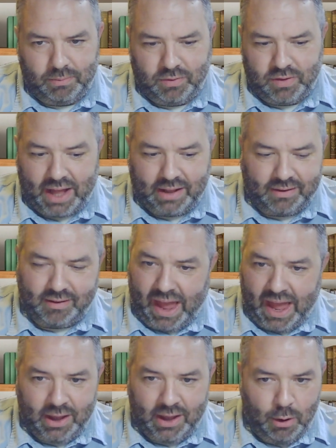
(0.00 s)
that's
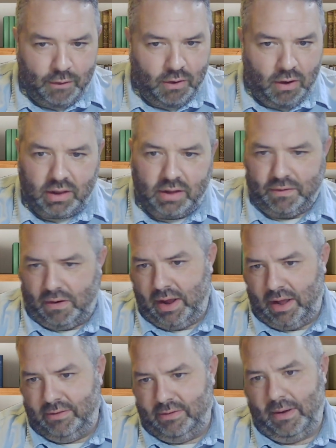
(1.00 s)
hanging over all of our
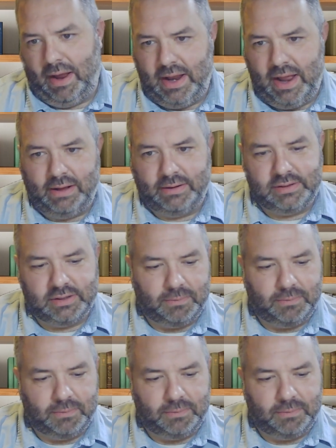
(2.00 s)
heads right now. So